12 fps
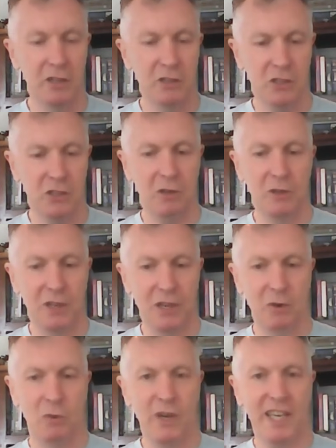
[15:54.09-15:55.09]
So
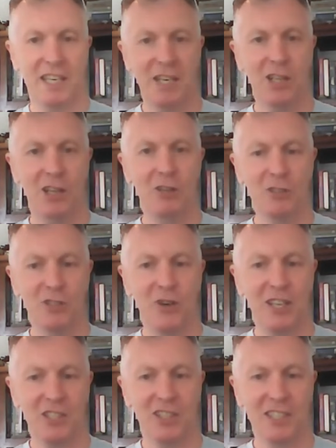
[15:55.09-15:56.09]
we're getting close to
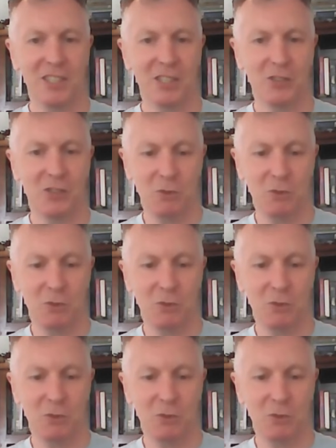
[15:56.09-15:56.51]
actually just